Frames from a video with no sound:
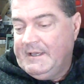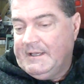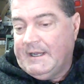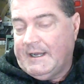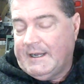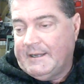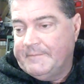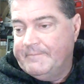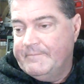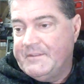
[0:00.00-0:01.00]

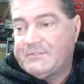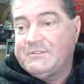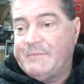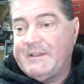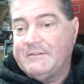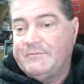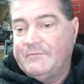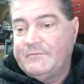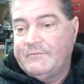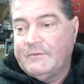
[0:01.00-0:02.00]
This has been
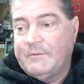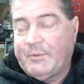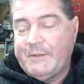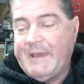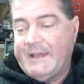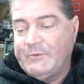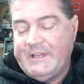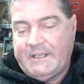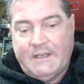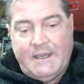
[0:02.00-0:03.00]
a pretty bad
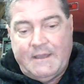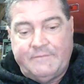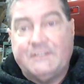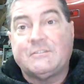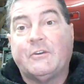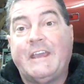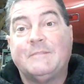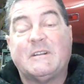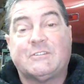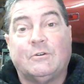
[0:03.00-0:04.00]
week. I've dislocated
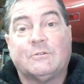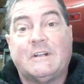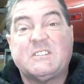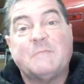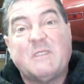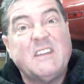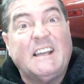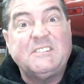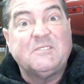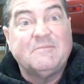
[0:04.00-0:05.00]
my shoulder. I slipped on the
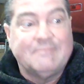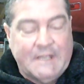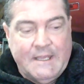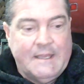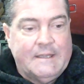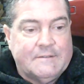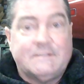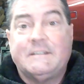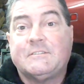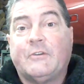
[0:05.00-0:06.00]
ice.
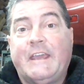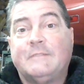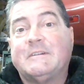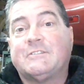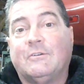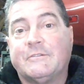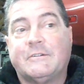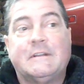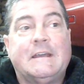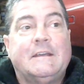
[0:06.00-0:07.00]
Dislocated my shoulder.
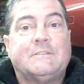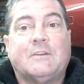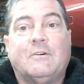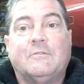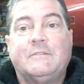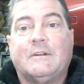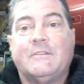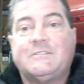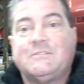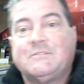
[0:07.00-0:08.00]
So, you know,
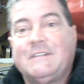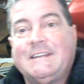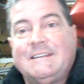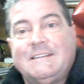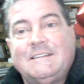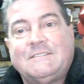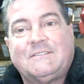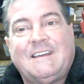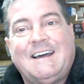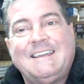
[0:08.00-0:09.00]
this is like as
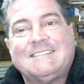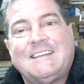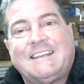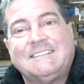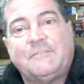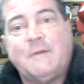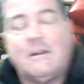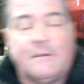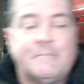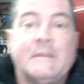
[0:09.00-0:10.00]
high as I can lift my
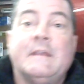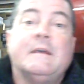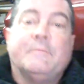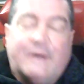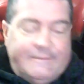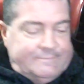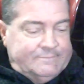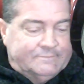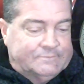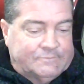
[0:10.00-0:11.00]
arm. But,
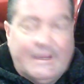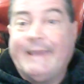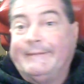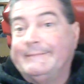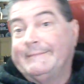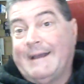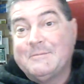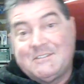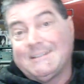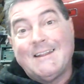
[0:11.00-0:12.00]
hey, I'm
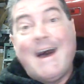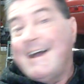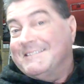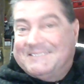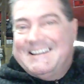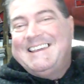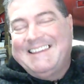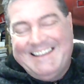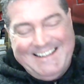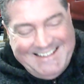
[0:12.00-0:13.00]
still alive.
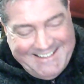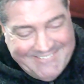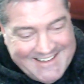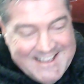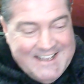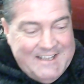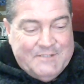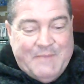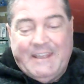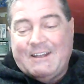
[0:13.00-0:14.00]
Anyway,
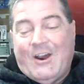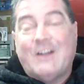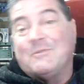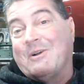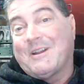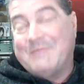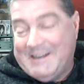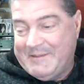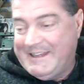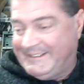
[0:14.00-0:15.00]
making it hard to work, but
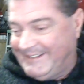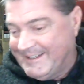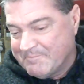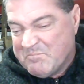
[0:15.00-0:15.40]
I'm getting it done.